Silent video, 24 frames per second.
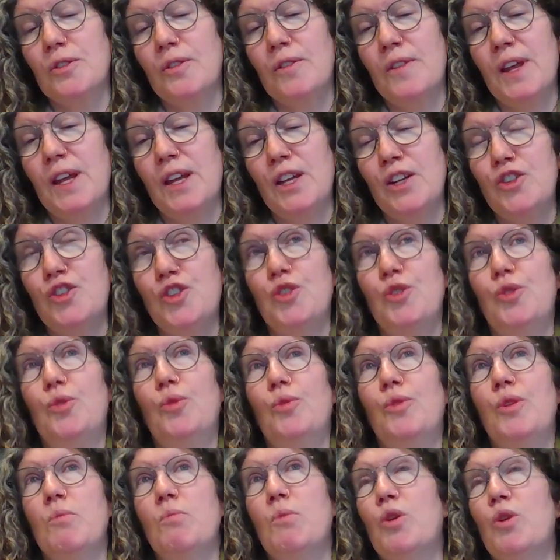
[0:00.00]
they do,
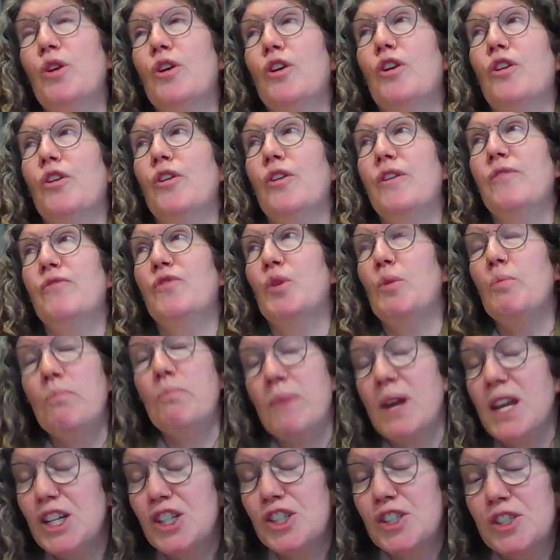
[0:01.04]
the more
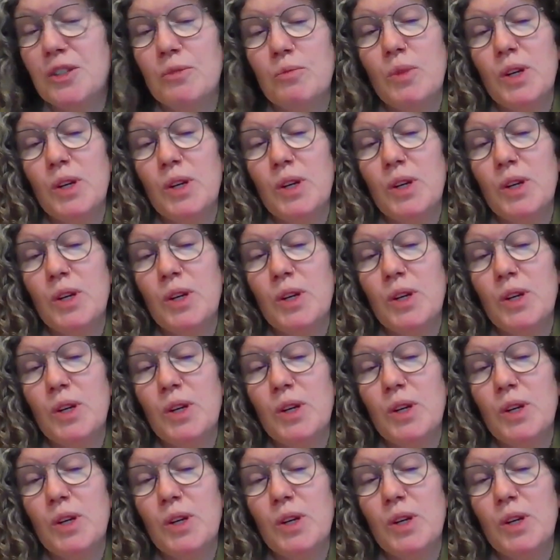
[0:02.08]
information